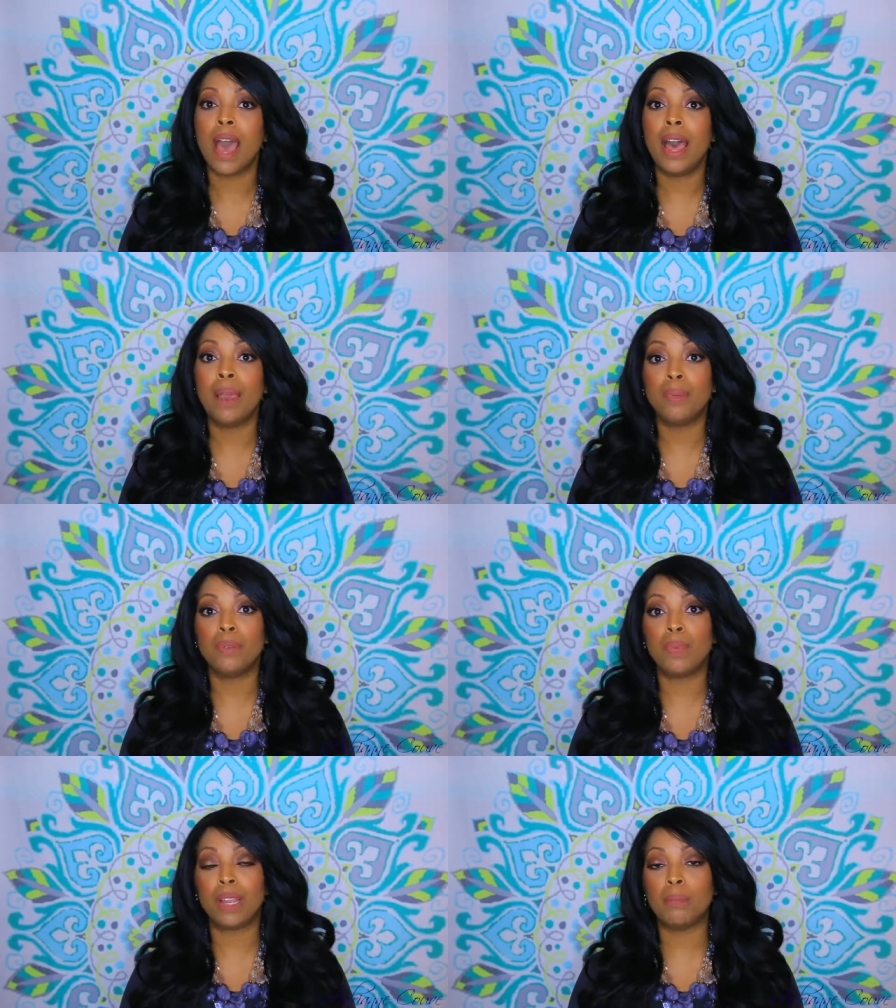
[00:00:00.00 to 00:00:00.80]
I
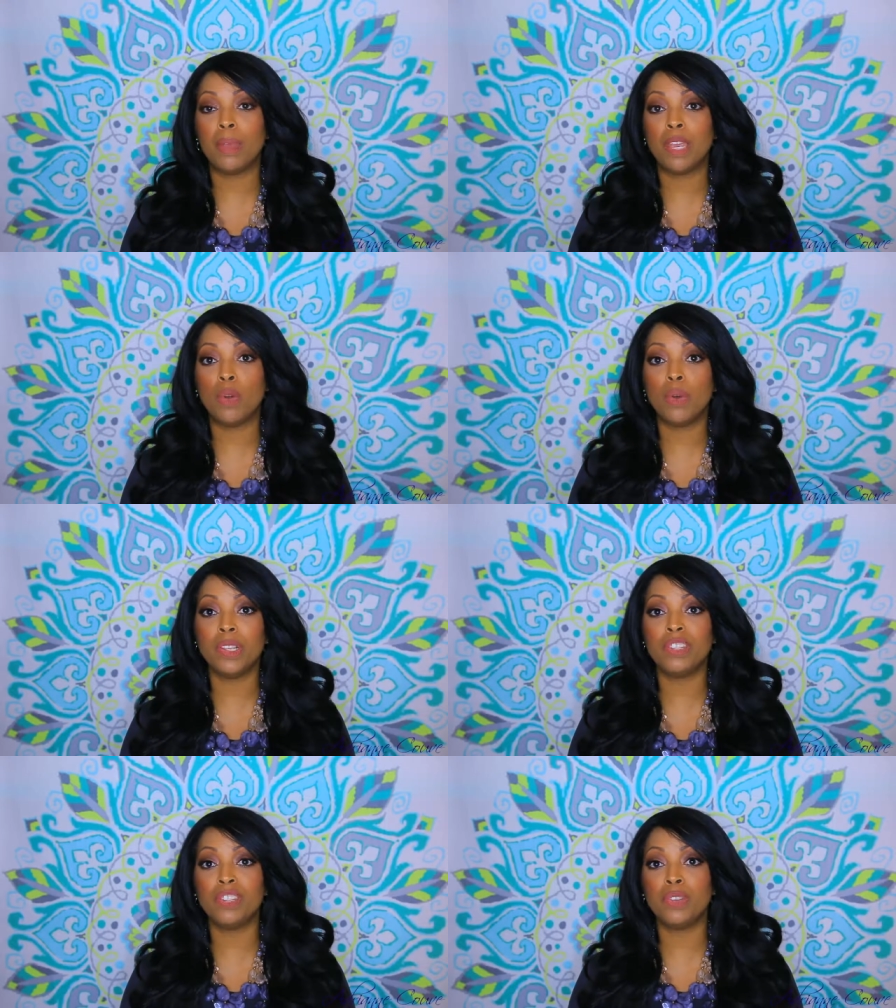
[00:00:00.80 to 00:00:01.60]
would recommend
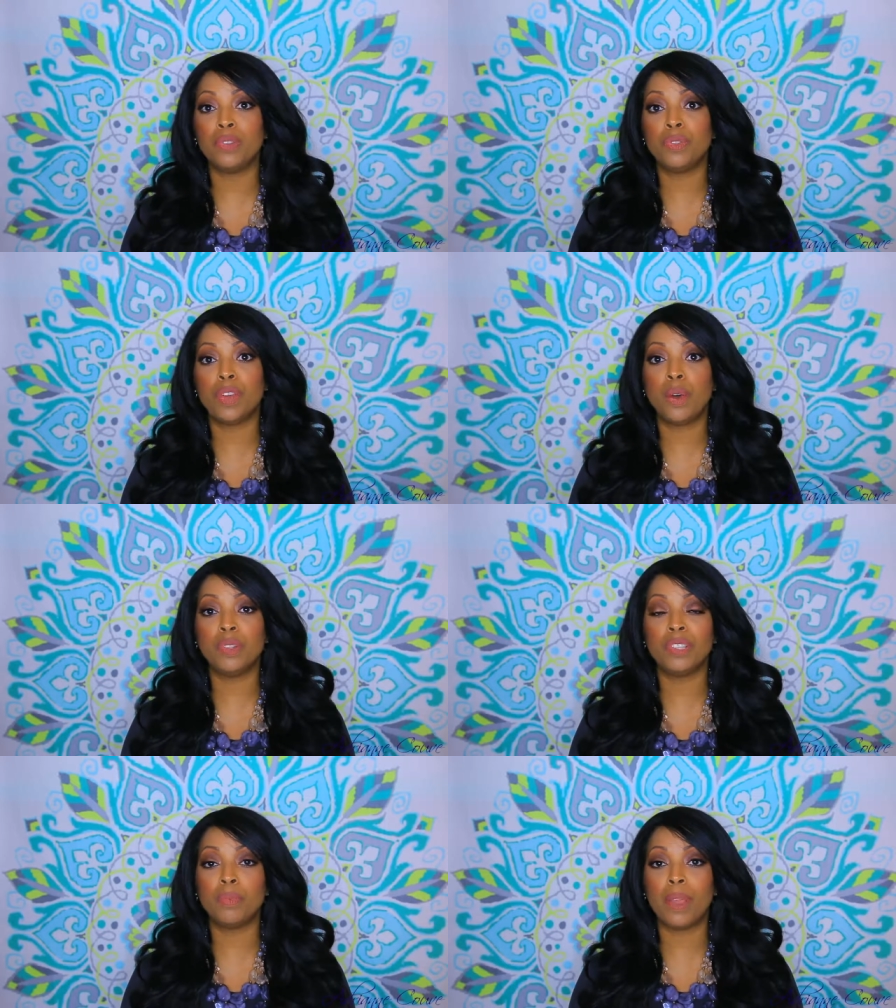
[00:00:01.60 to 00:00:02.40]
going to the
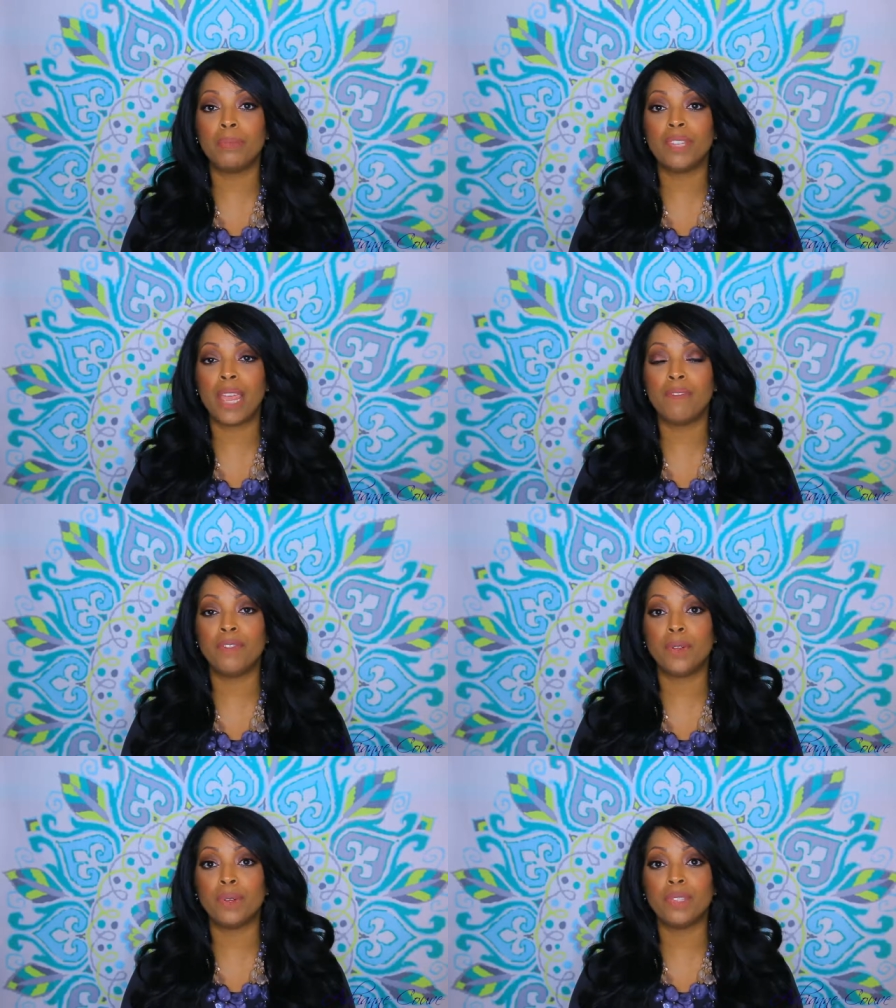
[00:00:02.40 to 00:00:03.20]
Ulta website
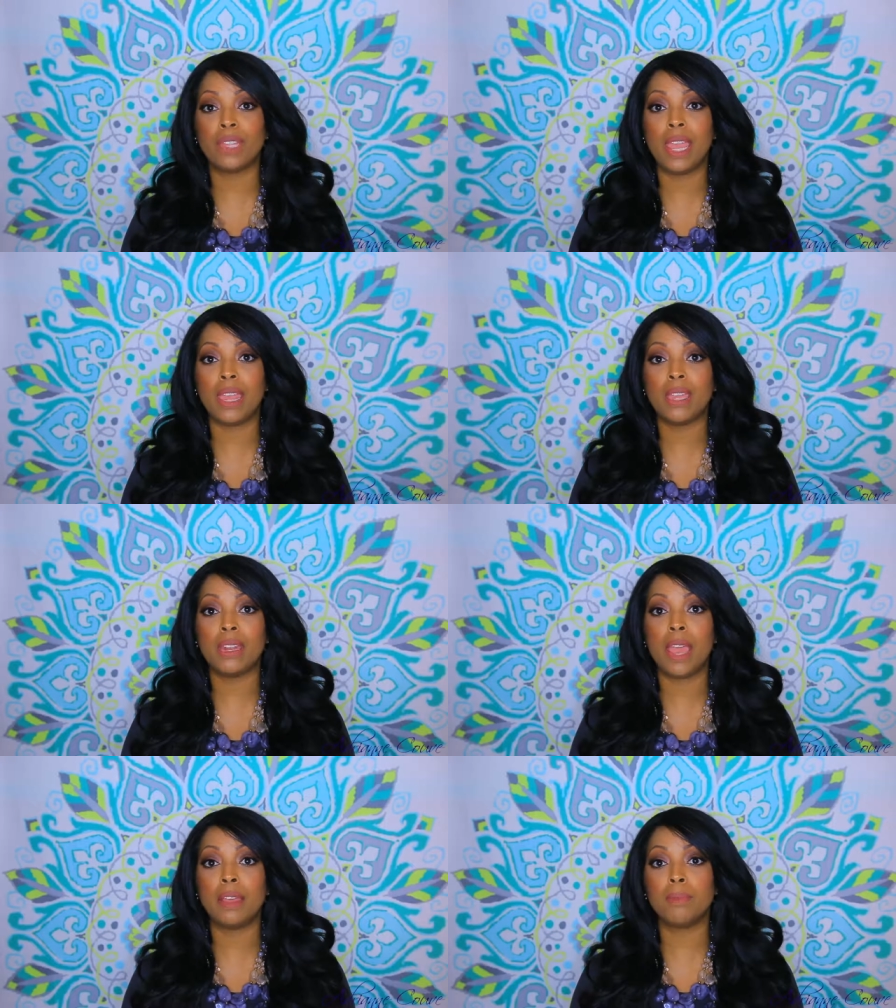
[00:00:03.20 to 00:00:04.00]
first
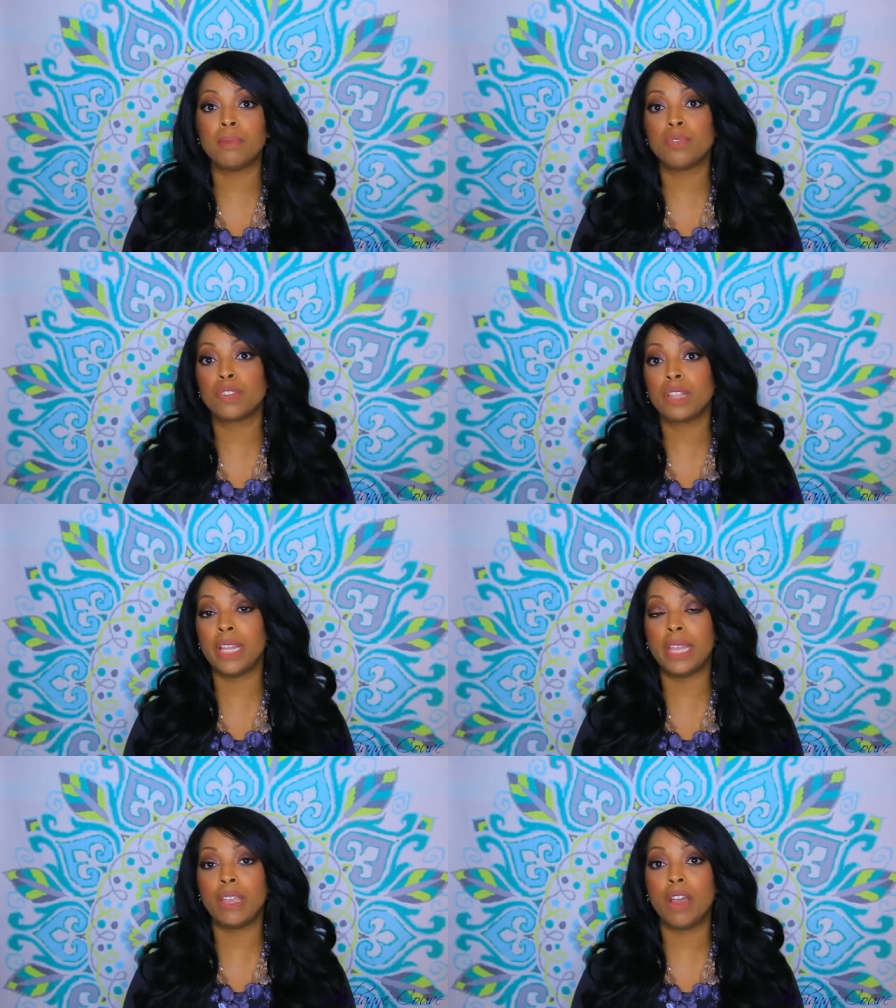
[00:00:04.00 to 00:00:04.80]
and
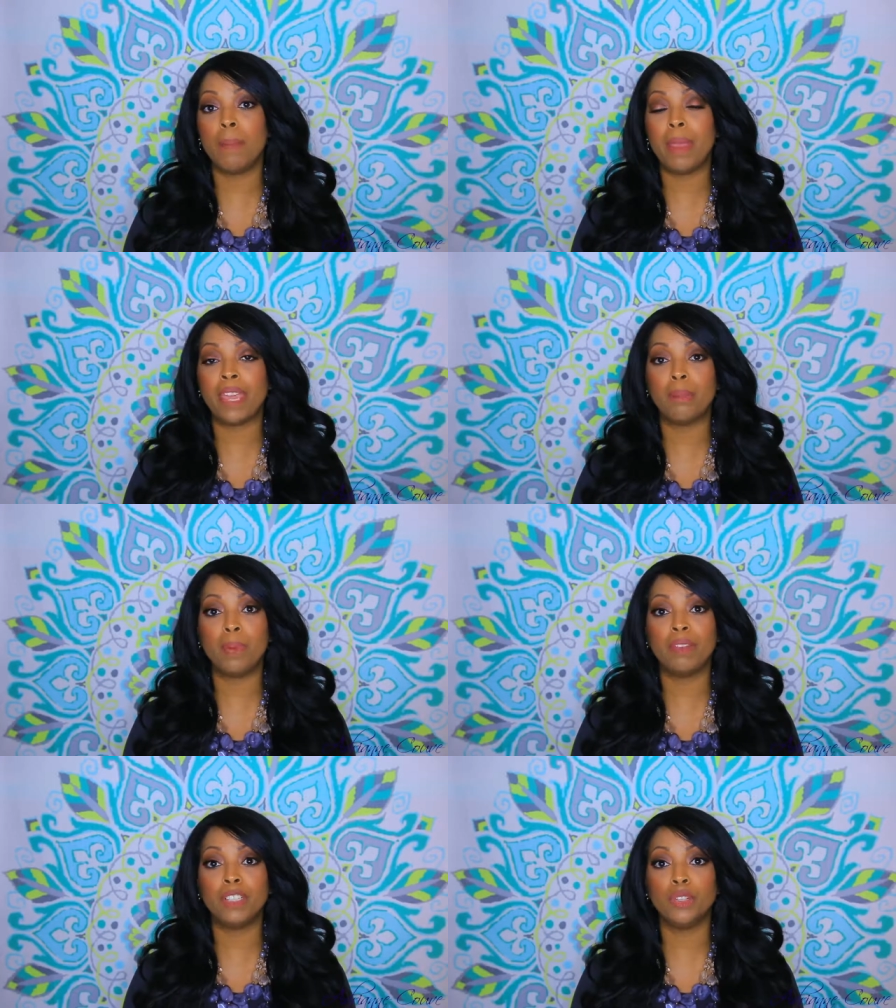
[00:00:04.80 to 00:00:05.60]
clicking on Makeup
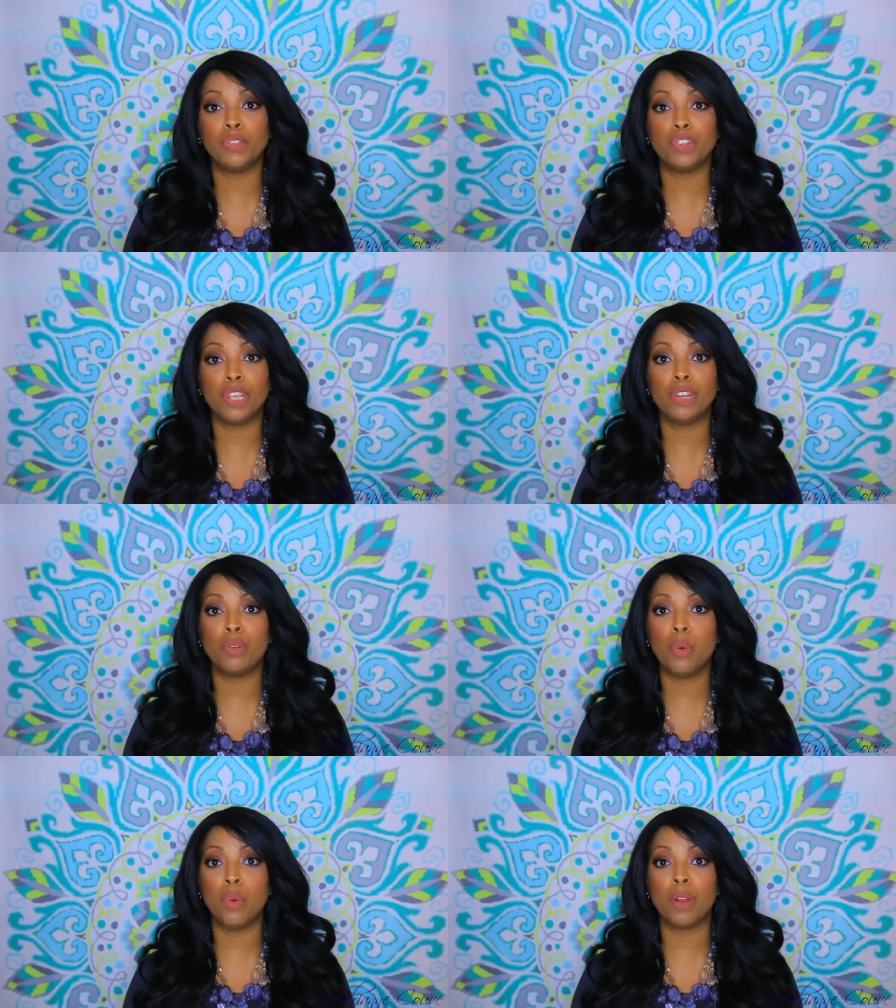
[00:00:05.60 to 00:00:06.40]

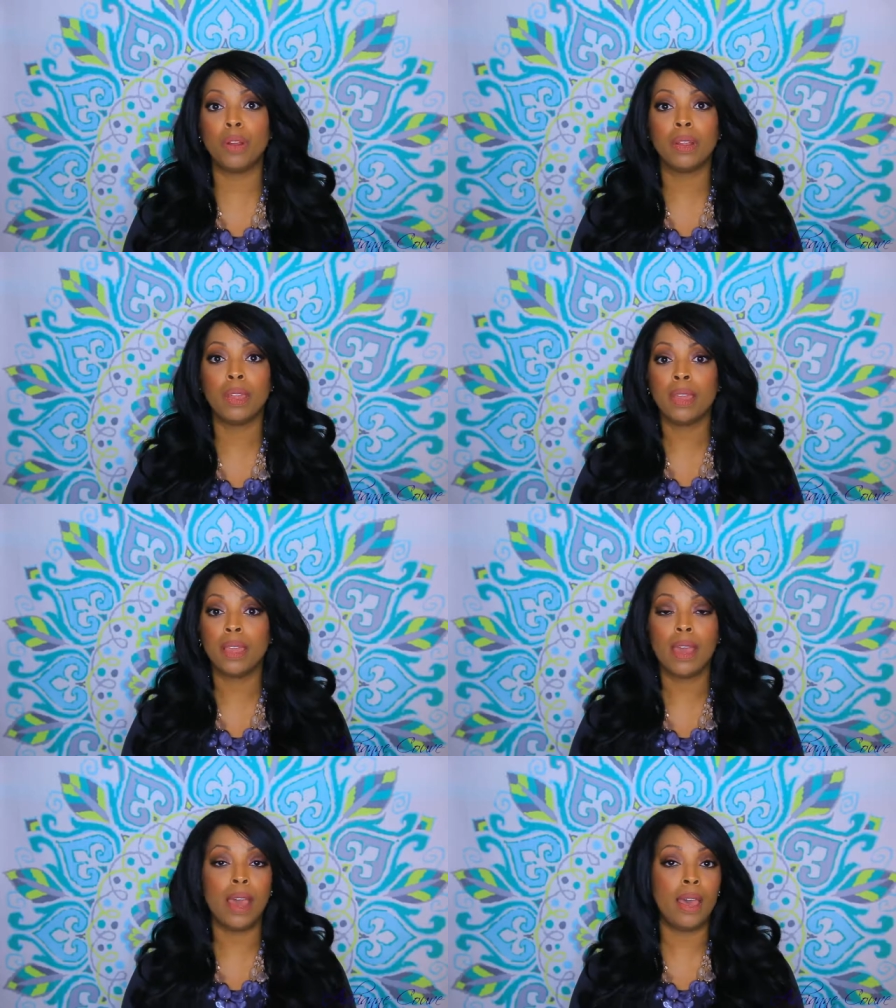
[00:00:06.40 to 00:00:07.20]
Revolution or,
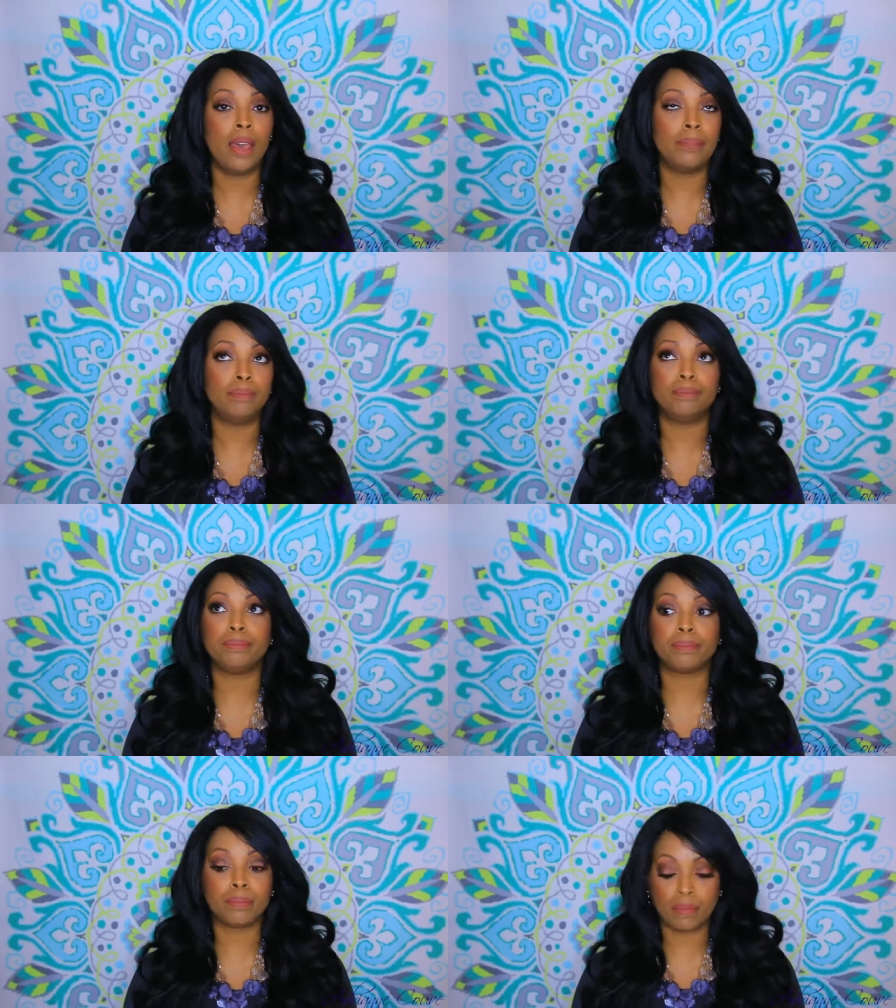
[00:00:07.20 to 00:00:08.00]
um,
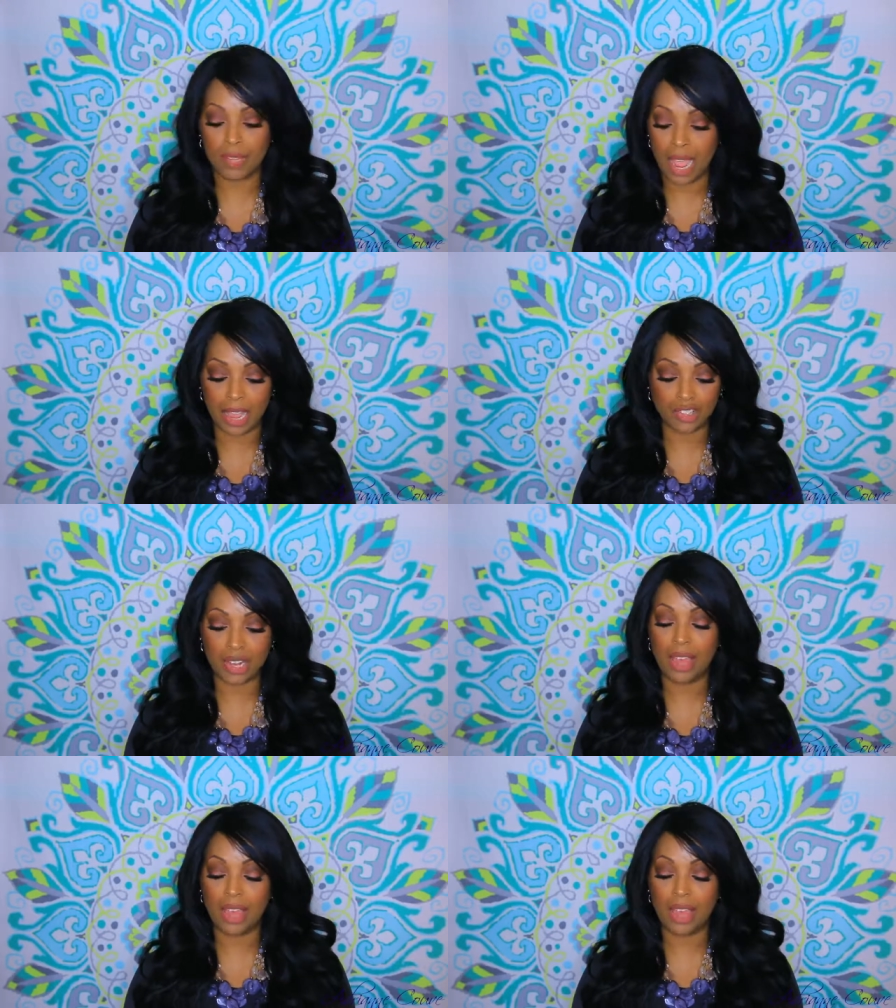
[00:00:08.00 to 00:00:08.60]
gosh,